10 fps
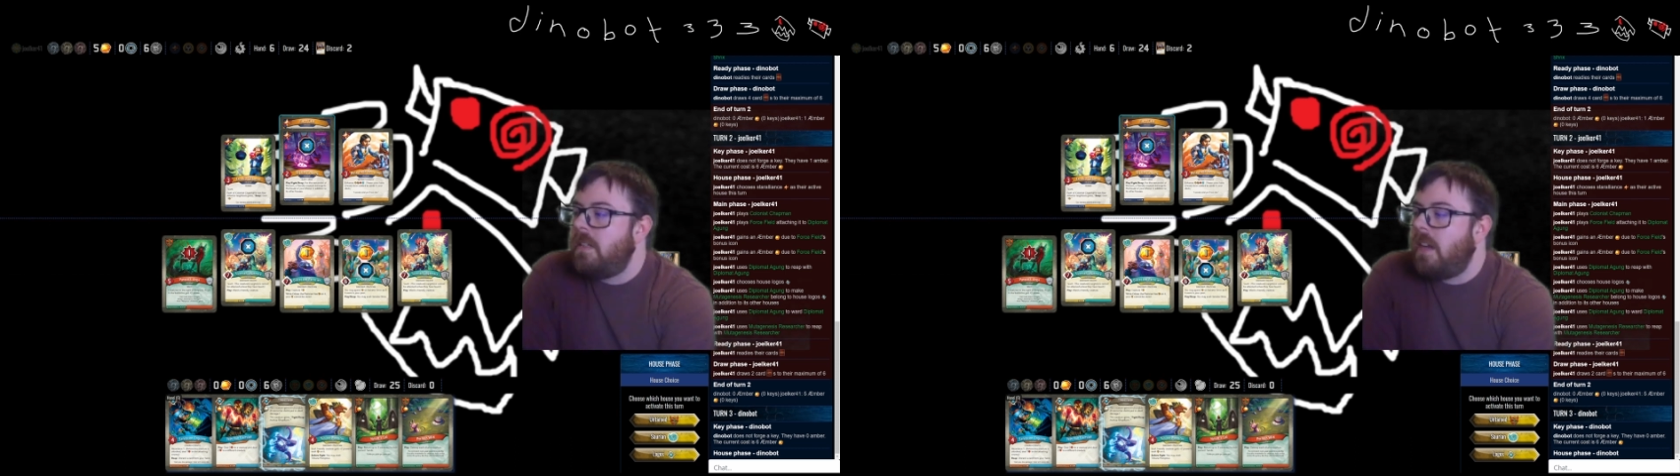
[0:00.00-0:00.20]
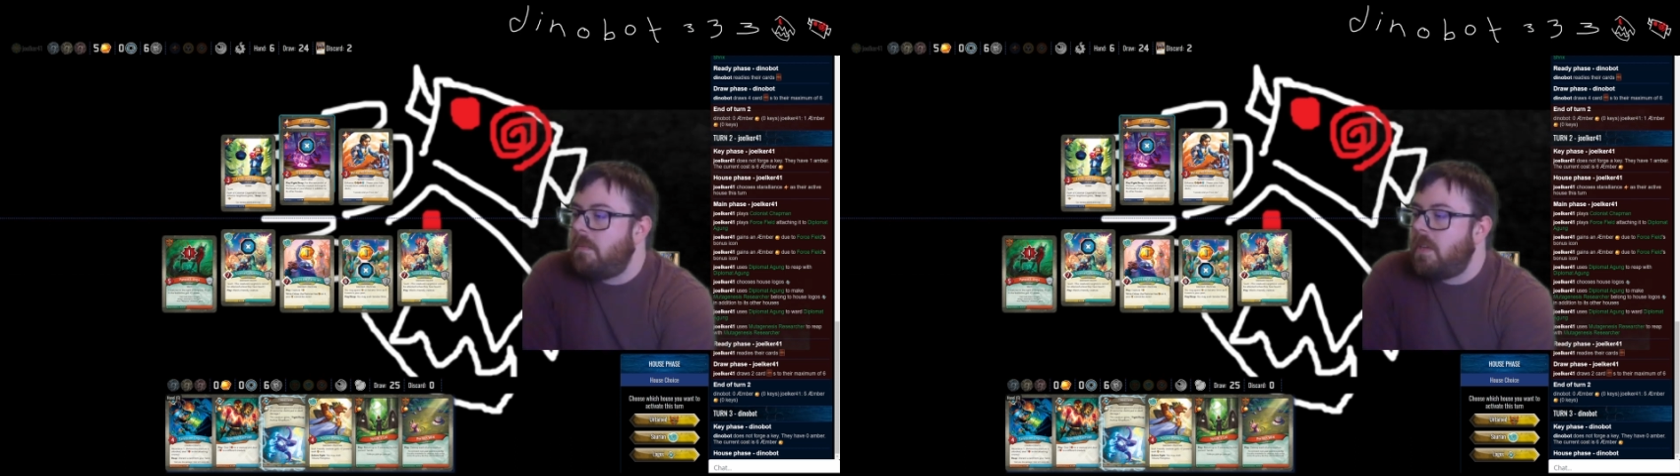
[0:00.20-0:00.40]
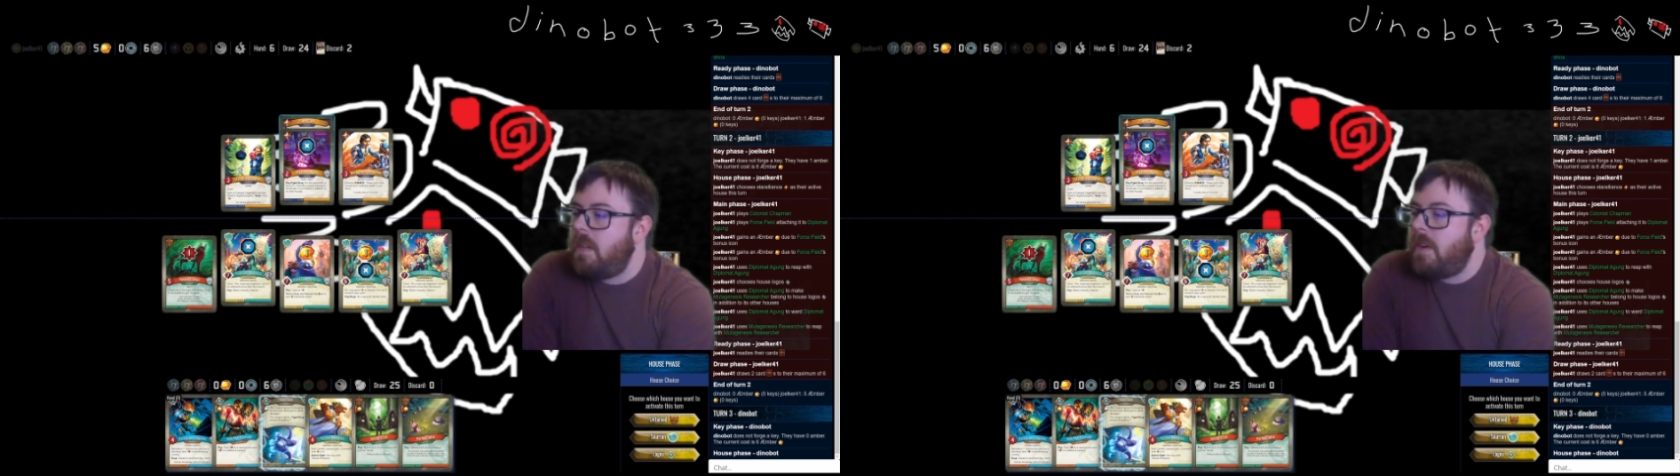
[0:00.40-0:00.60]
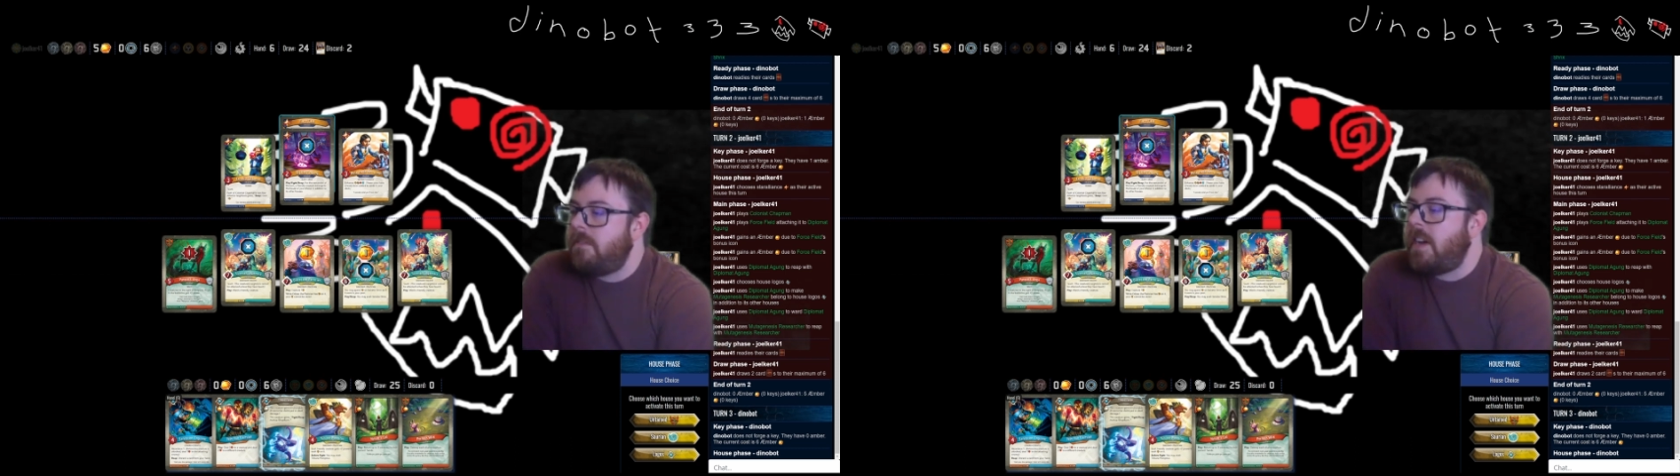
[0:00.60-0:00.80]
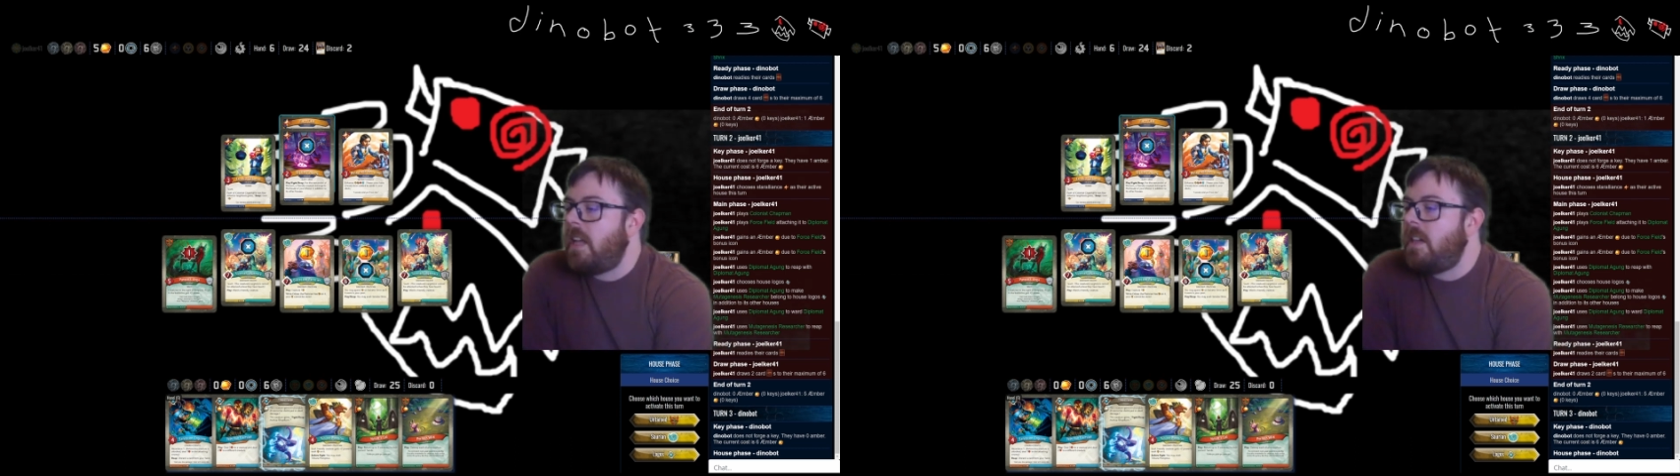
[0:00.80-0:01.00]
I really want
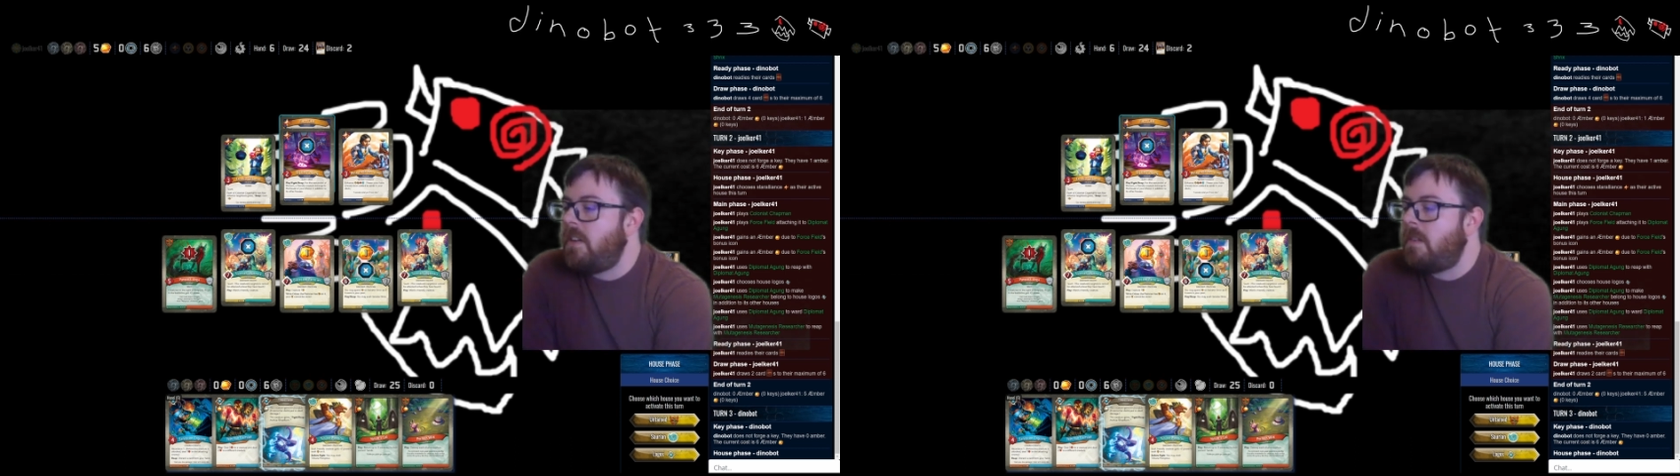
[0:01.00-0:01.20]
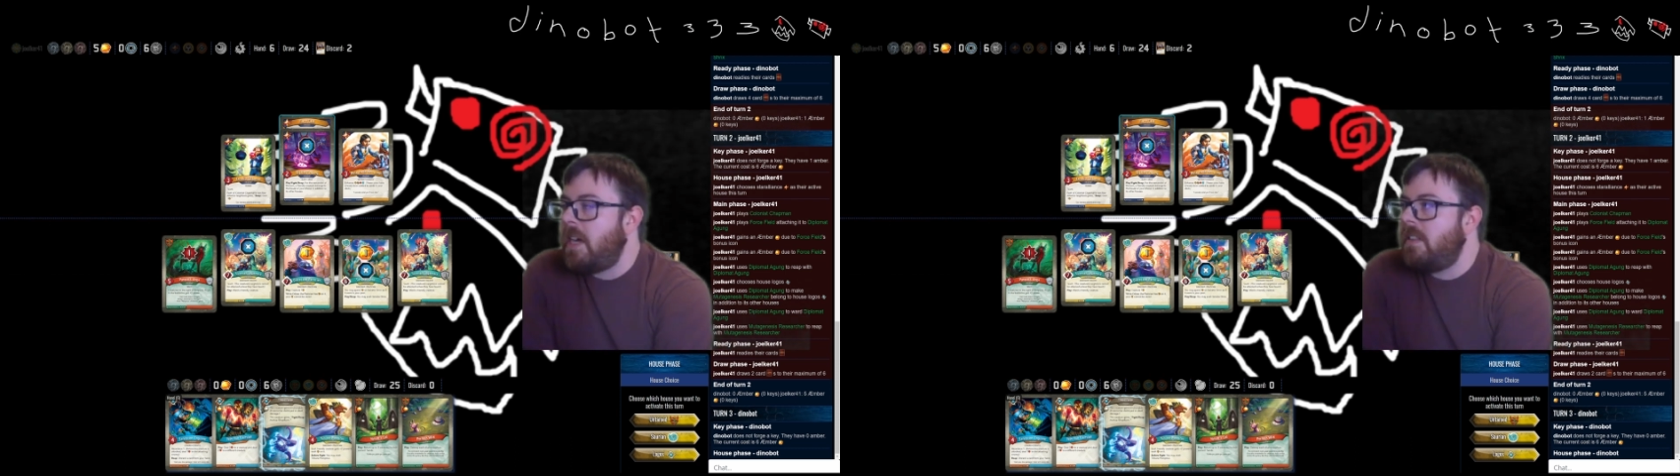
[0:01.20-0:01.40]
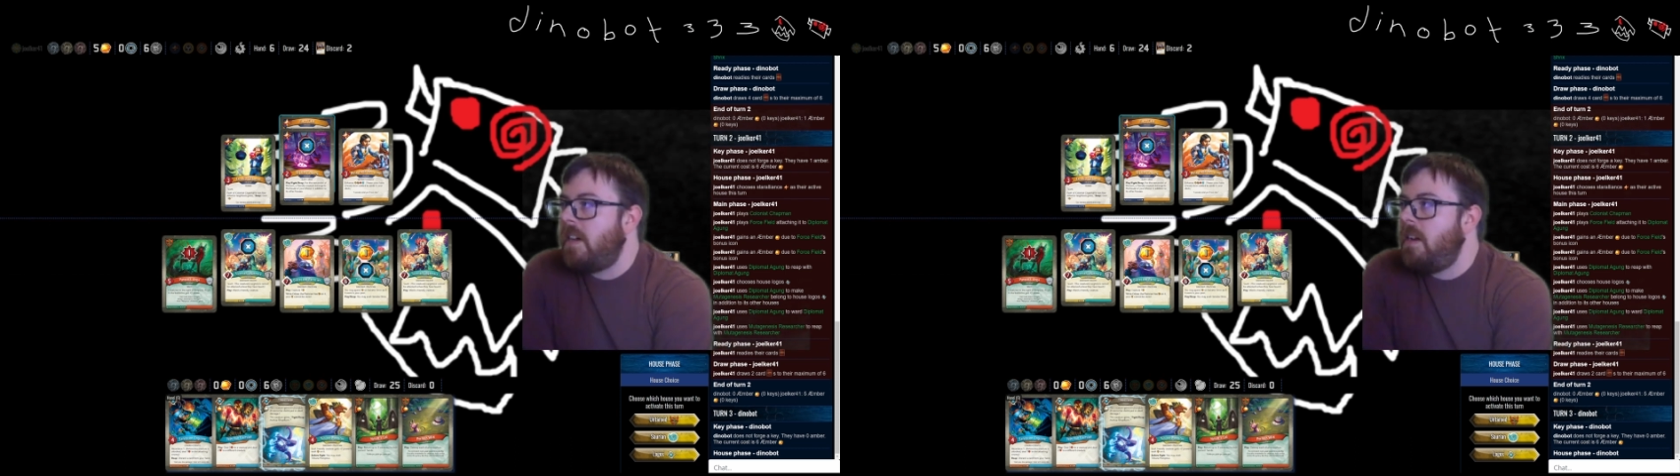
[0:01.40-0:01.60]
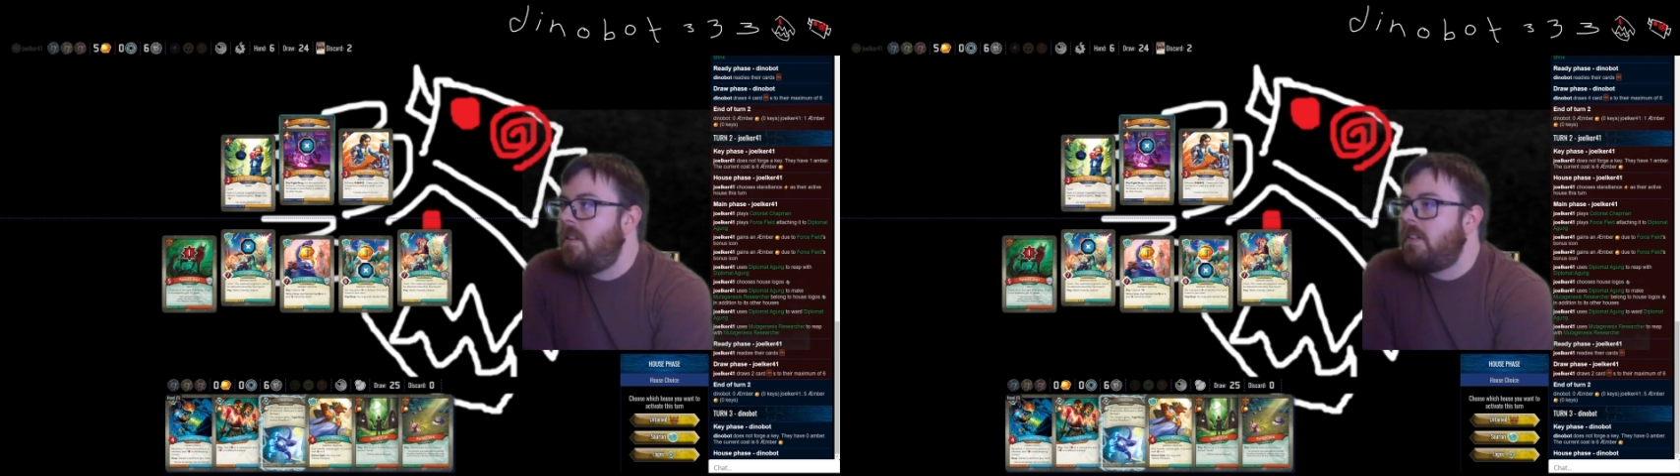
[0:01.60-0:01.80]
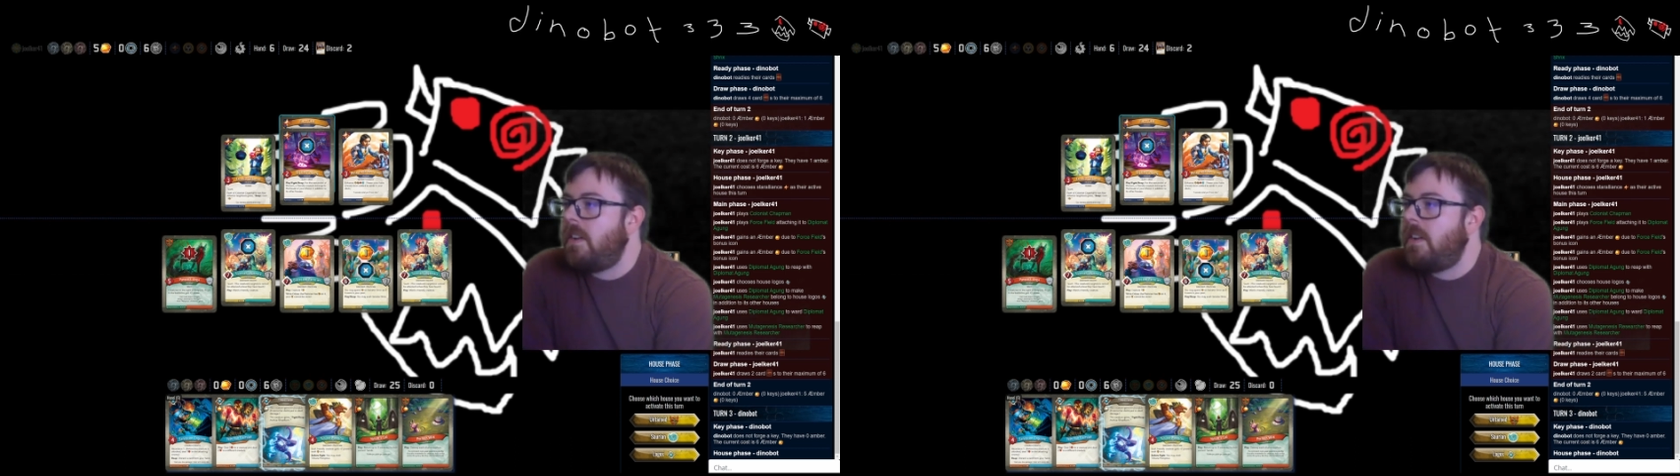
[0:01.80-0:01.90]
value out of my dinos and